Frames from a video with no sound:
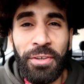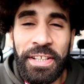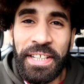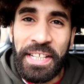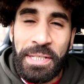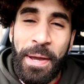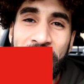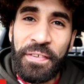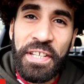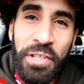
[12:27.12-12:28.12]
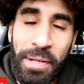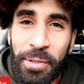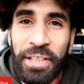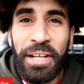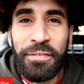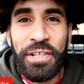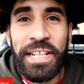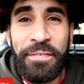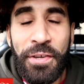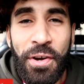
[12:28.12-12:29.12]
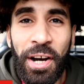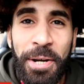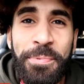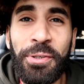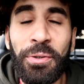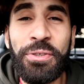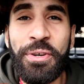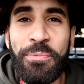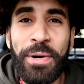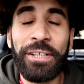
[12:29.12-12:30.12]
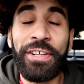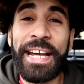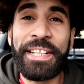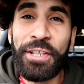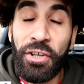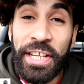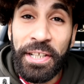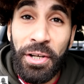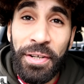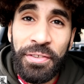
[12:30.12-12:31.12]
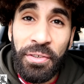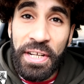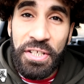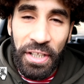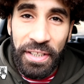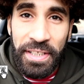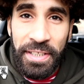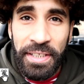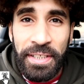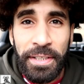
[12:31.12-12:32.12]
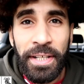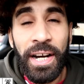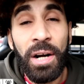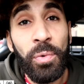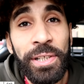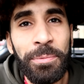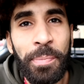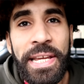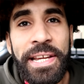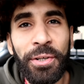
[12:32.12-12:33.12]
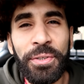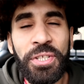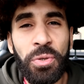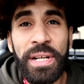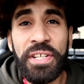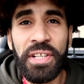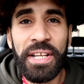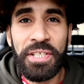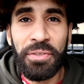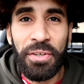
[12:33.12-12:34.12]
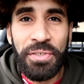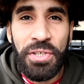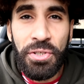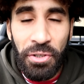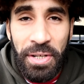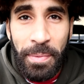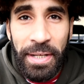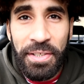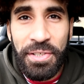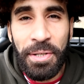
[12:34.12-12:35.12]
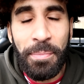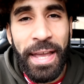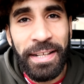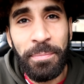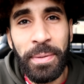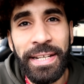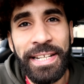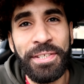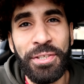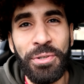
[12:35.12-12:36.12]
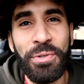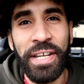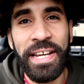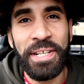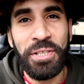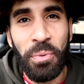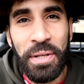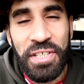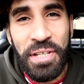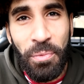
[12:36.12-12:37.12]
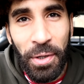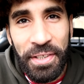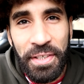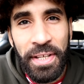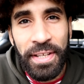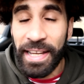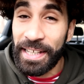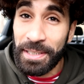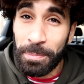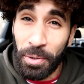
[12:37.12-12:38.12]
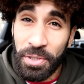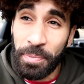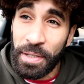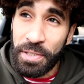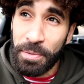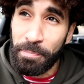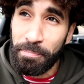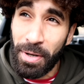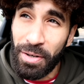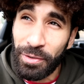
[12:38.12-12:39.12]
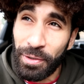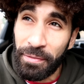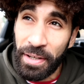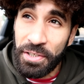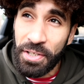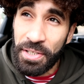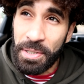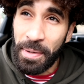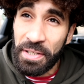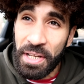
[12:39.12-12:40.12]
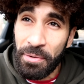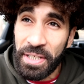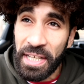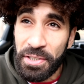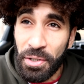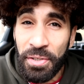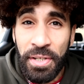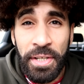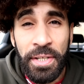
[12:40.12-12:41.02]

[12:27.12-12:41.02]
Right then, that's about it for this time. We're going to love you and leave you. I hope you're all doing well and looking after each other. I will be on Twitch later on streaming some NBA 2K21 and possibly some Marvel Avengers, depends how we get on.